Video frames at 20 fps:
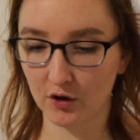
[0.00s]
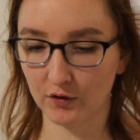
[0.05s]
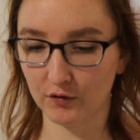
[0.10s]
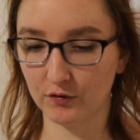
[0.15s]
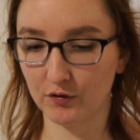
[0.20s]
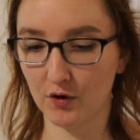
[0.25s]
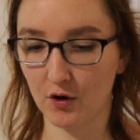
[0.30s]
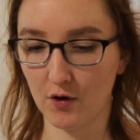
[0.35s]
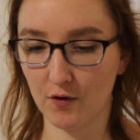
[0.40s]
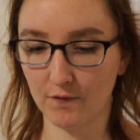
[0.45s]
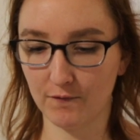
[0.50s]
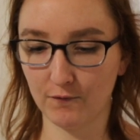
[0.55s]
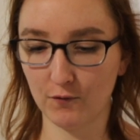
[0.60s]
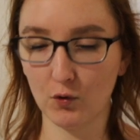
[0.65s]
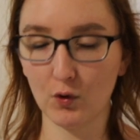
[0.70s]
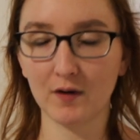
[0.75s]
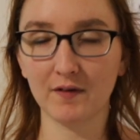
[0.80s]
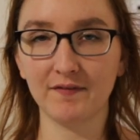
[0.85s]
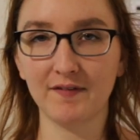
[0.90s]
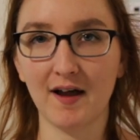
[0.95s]
So
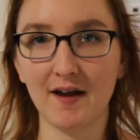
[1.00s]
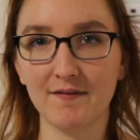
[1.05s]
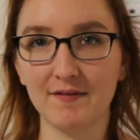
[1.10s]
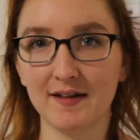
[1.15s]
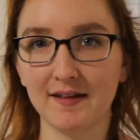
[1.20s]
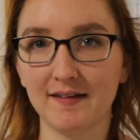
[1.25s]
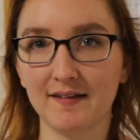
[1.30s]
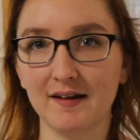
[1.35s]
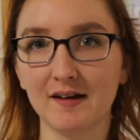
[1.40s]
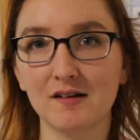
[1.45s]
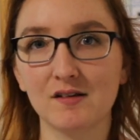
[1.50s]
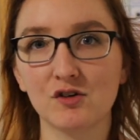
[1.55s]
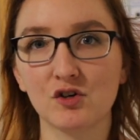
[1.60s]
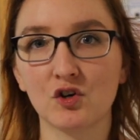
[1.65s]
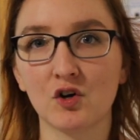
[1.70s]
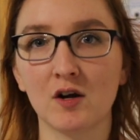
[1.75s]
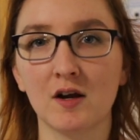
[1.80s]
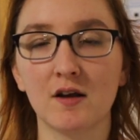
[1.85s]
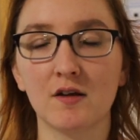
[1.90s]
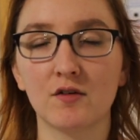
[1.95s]
4, 5, and 6,
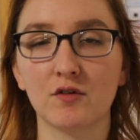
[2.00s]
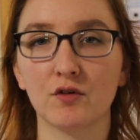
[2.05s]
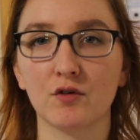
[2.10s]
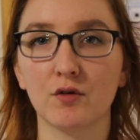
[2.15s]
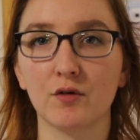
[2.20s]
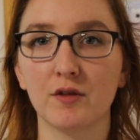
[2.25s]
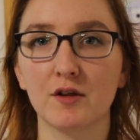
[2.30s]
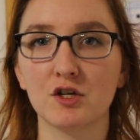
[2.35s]
you're going to circle